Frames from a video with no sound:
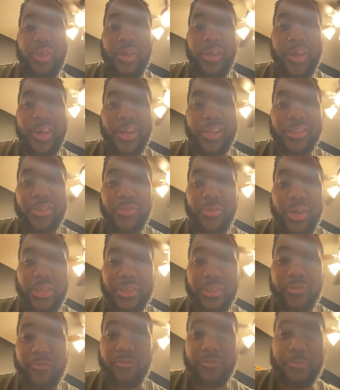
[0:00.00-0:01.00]
to edit the
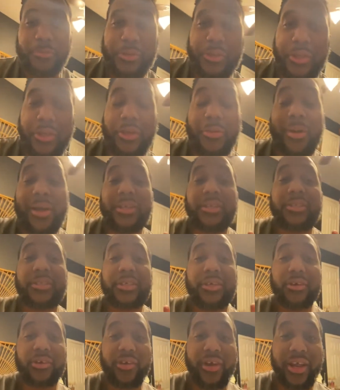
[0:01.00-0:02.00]
rest of them. So you're about to
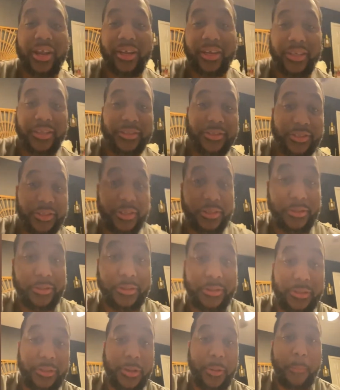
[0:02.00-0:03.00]
see her editing
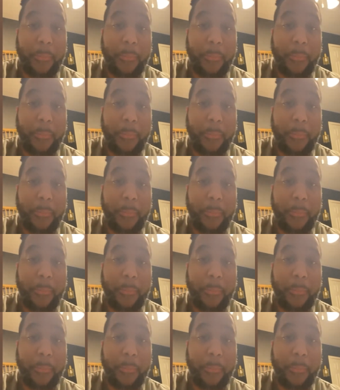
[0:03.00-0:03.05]
skills.